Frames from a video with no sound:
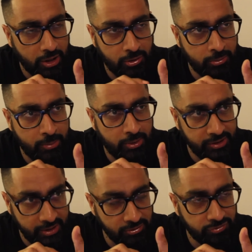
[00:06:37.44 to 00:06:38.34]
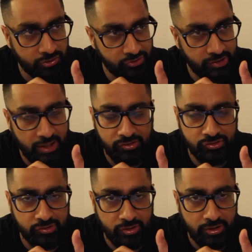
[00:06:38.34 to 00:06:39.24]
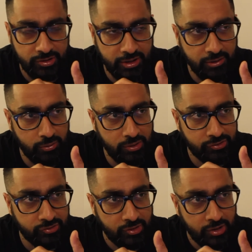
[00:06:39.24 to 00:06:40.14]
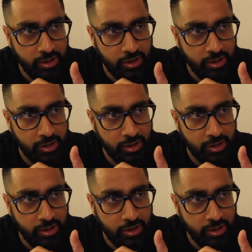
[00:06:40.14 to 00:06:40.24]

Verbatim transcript: I don't remember. I think it was First Class. I think it was.